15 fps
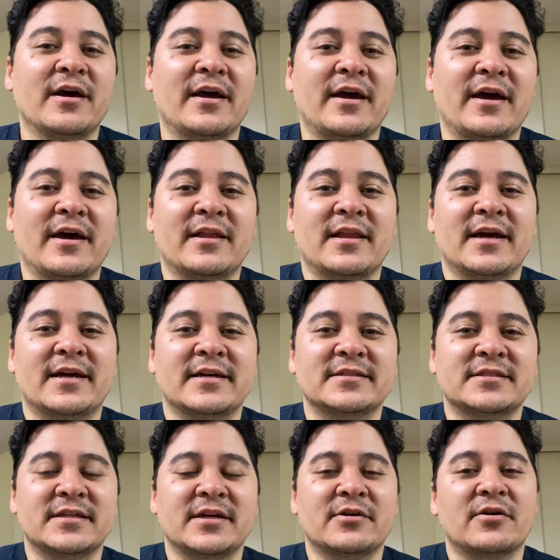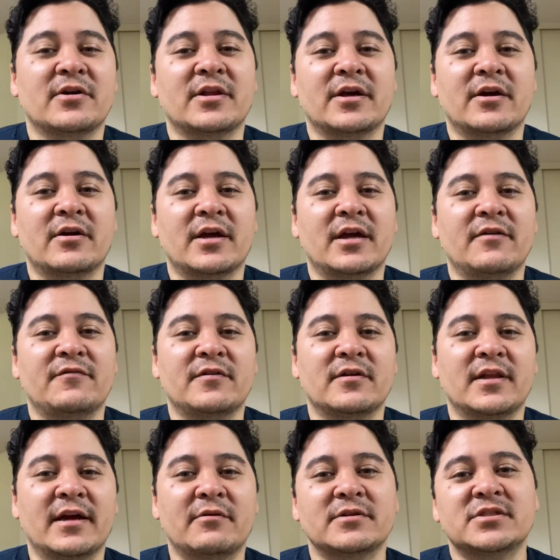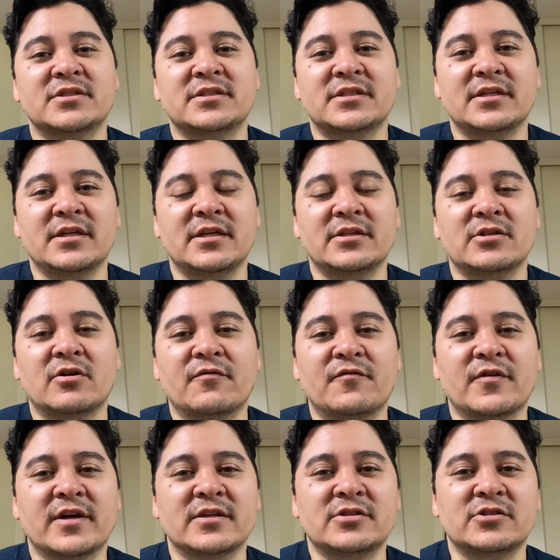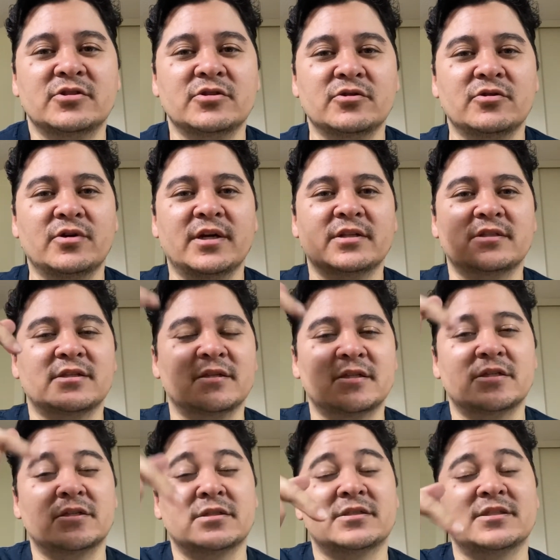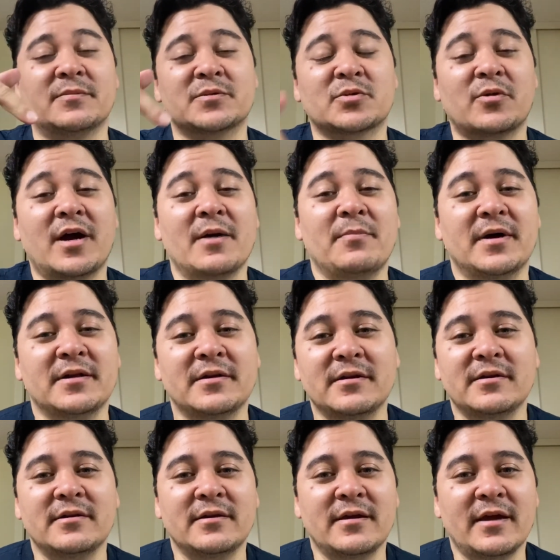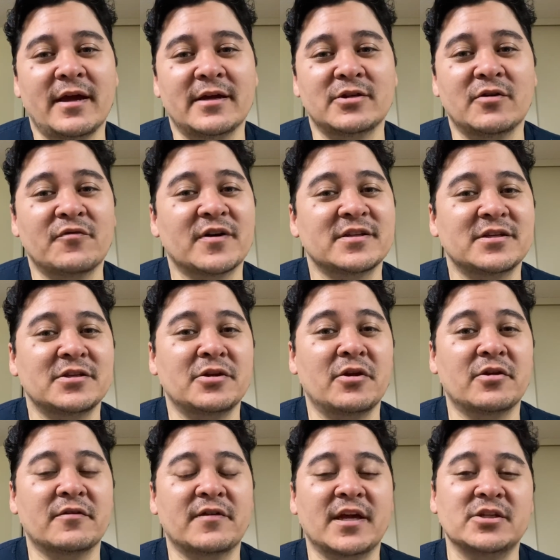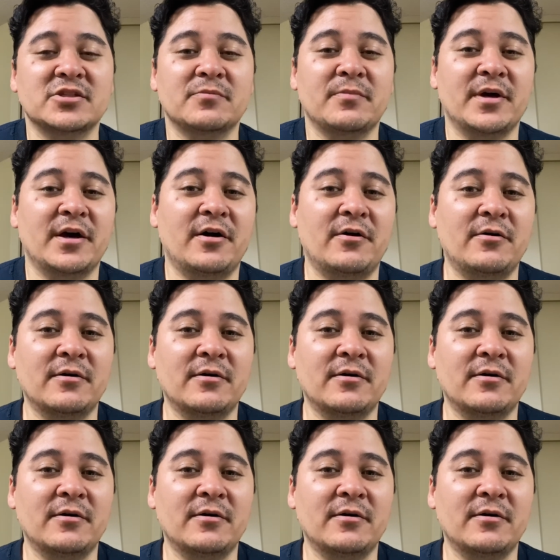And like I said earlier, if you like what you see, don't forget to hit the subscribe button and don't forget the notification bell